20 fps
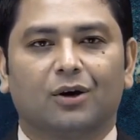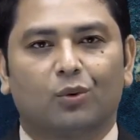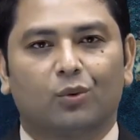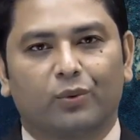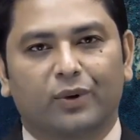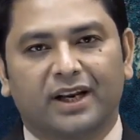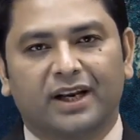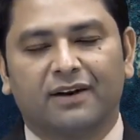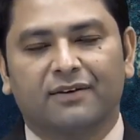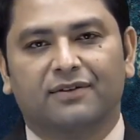
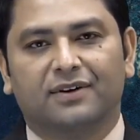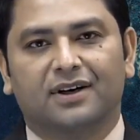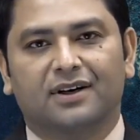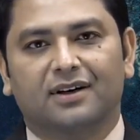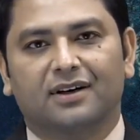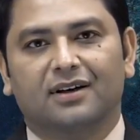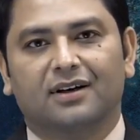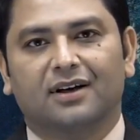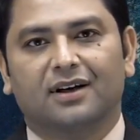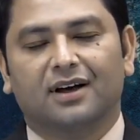
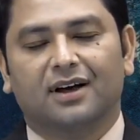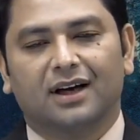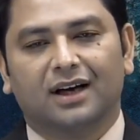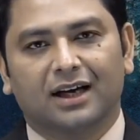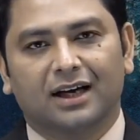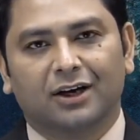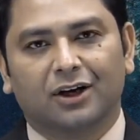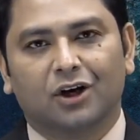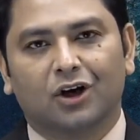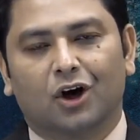whenever
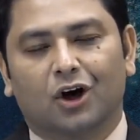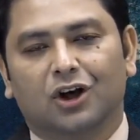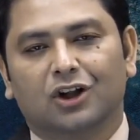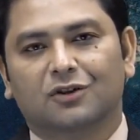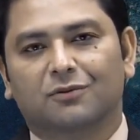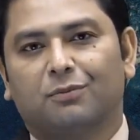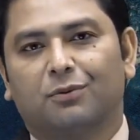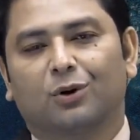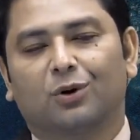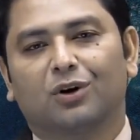a
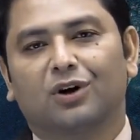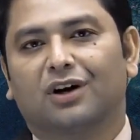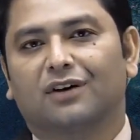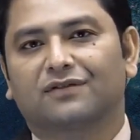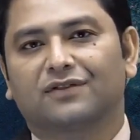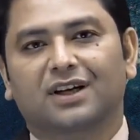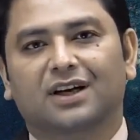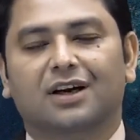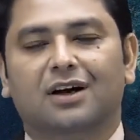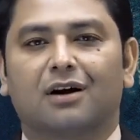north pole
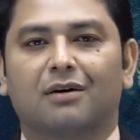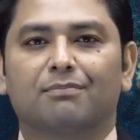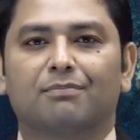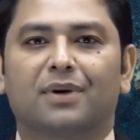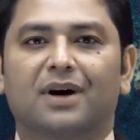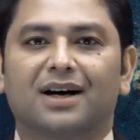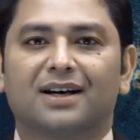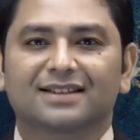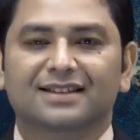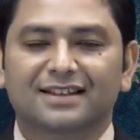of the
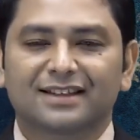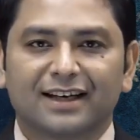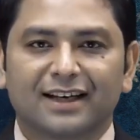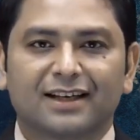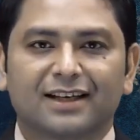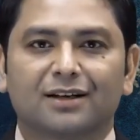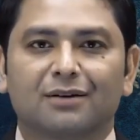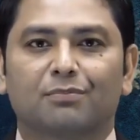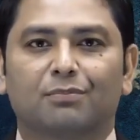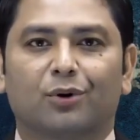compass
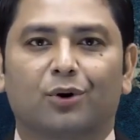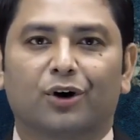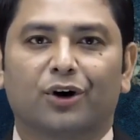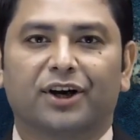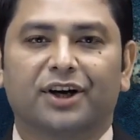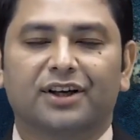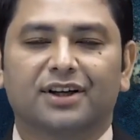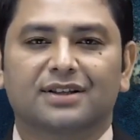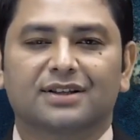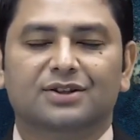needle
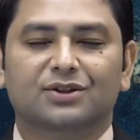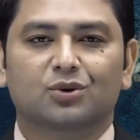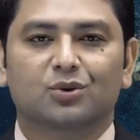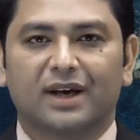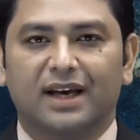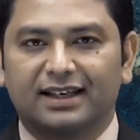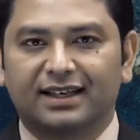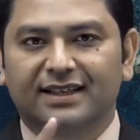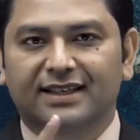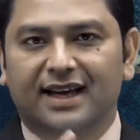points to
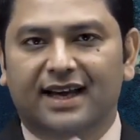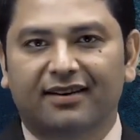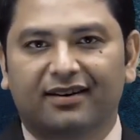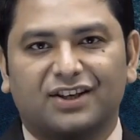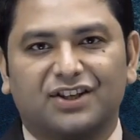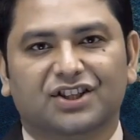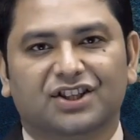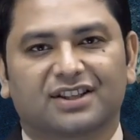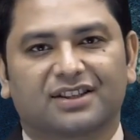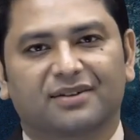any
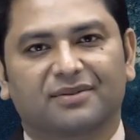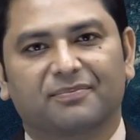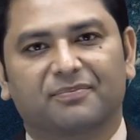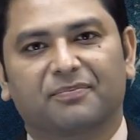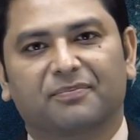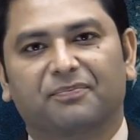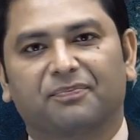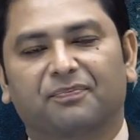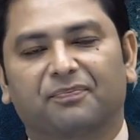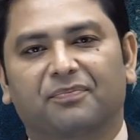direction,
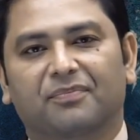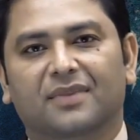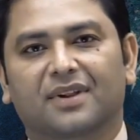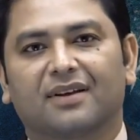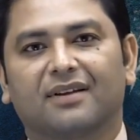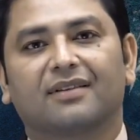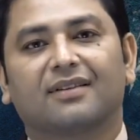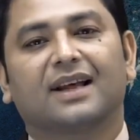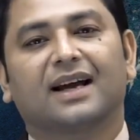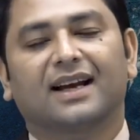
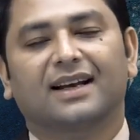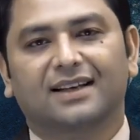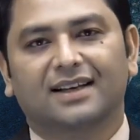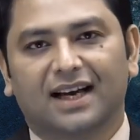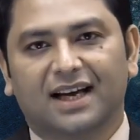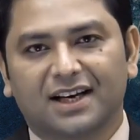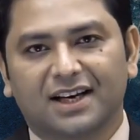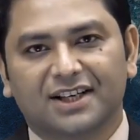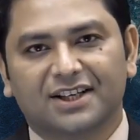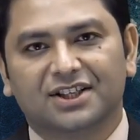that
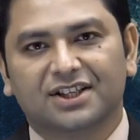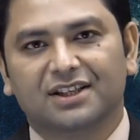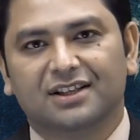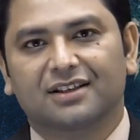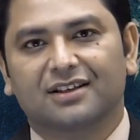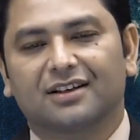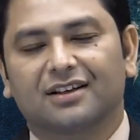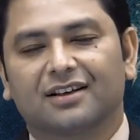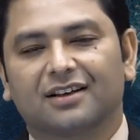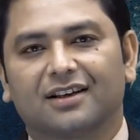
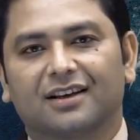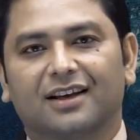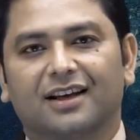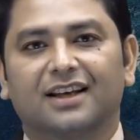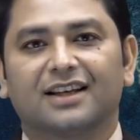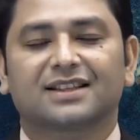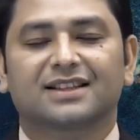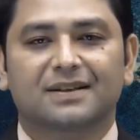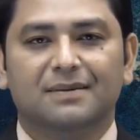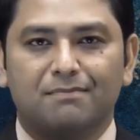direction
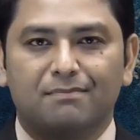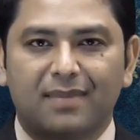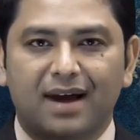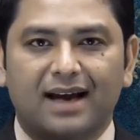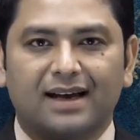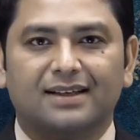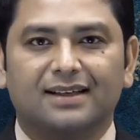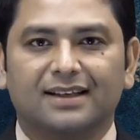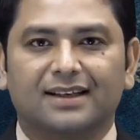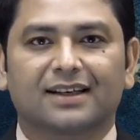is the
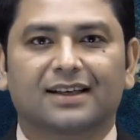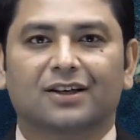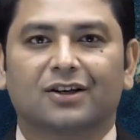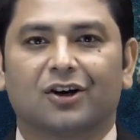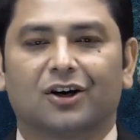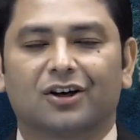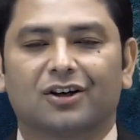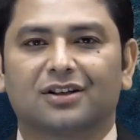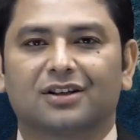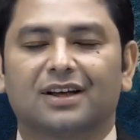magnetic
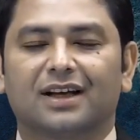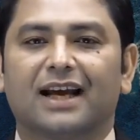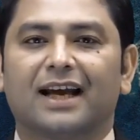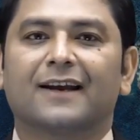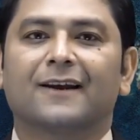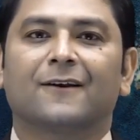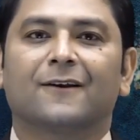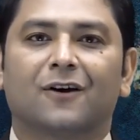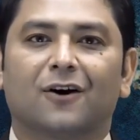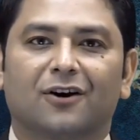north
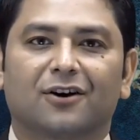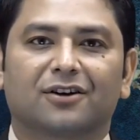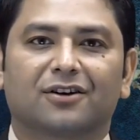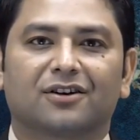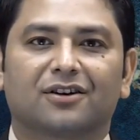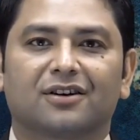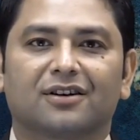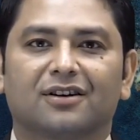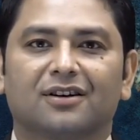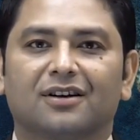and
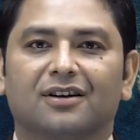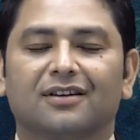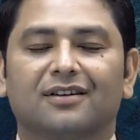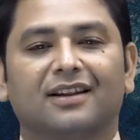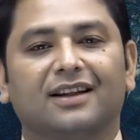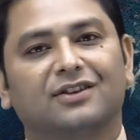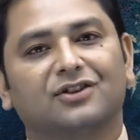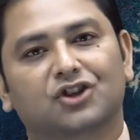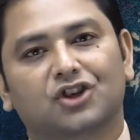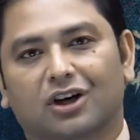not
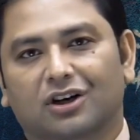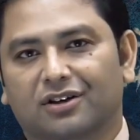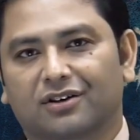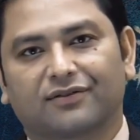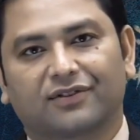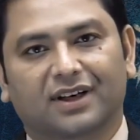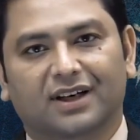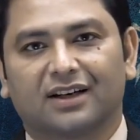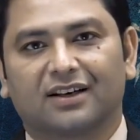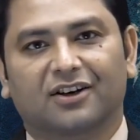the
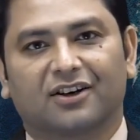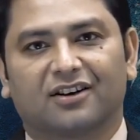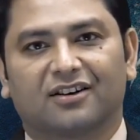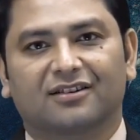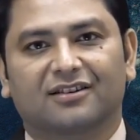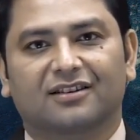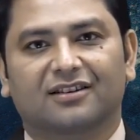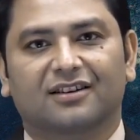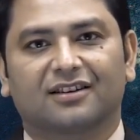geographical north.